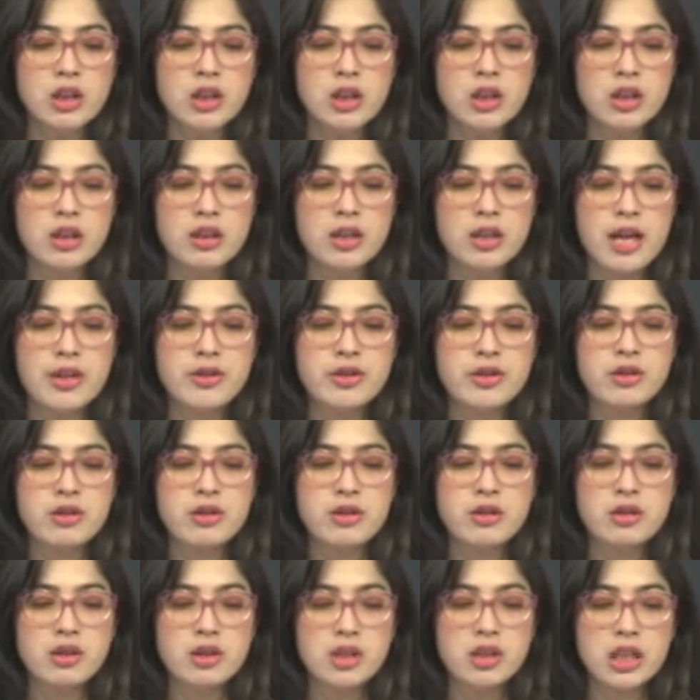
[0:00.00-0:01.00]

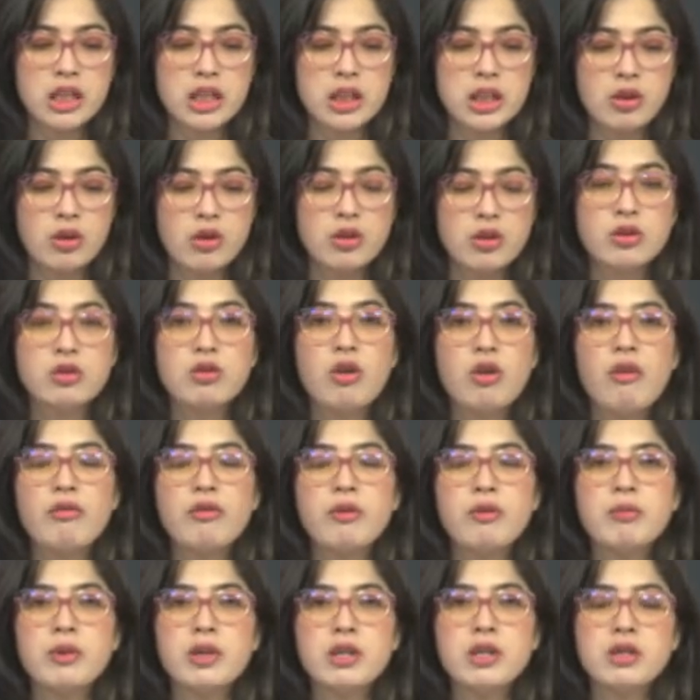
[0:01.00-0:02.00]
letter the
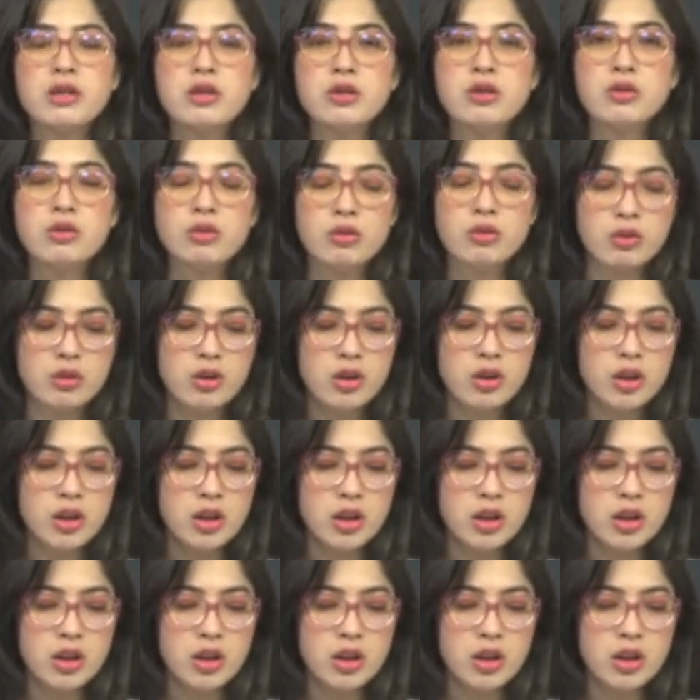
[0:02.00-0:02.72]
November 2,